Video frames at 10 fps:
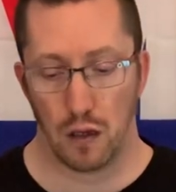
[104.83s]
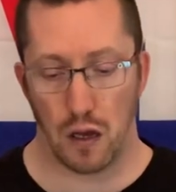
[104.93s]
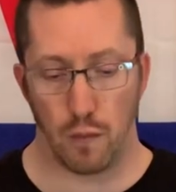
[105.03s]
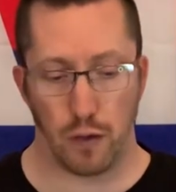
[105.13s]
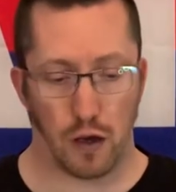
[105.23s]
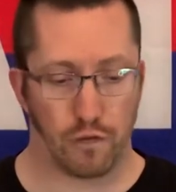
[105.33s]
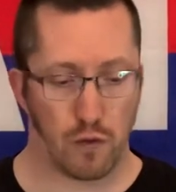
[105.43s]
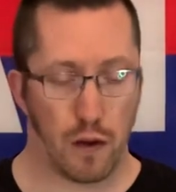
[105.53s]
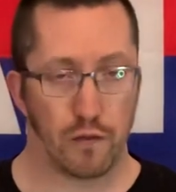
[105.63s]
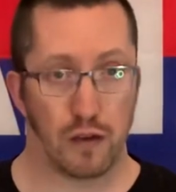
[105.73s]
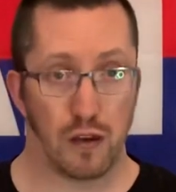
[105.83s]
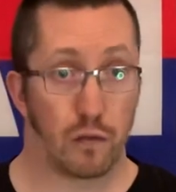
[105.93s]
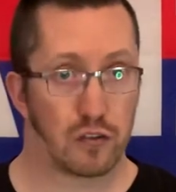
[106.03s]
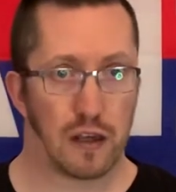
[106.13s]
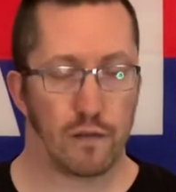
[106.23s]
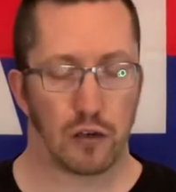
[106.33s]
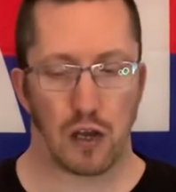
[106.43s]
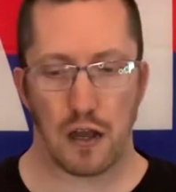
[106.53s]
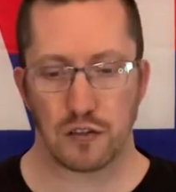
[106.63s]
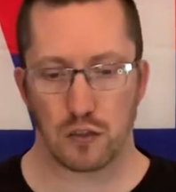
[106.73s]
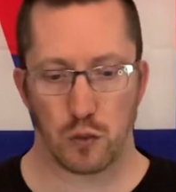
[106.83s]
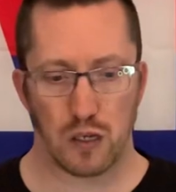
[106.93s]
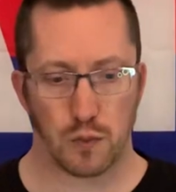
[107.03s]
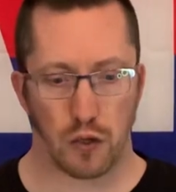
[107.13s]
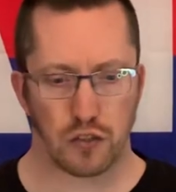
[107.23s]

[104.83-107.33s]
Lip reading: apart from obviously every car has its sweet spots,